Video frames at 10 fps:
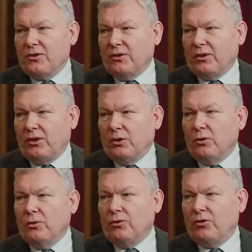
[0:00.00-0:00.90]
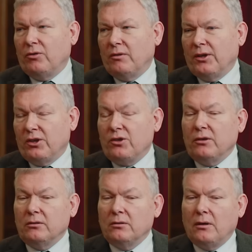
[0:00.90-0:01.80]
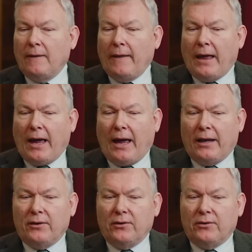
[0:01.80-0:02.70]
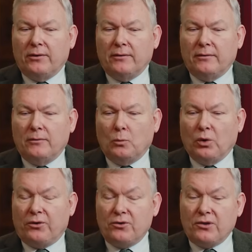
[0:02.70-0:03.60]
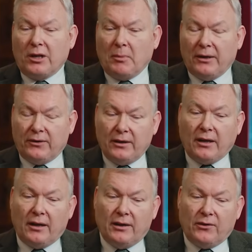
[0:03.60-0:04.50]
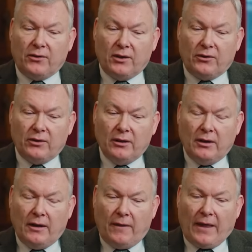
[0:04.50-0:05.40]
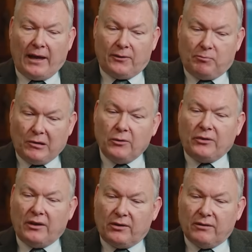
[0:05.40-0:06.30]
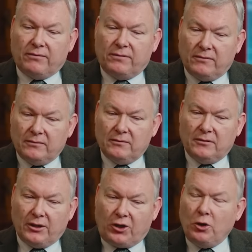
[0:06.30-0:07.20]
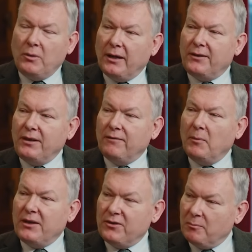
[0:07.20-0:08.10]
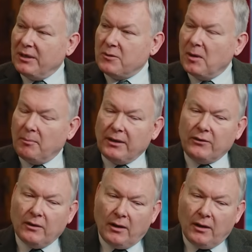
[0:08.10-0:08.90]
is a huge addition. And what's interesting about D-Day is that process of accumulating information piece by piece.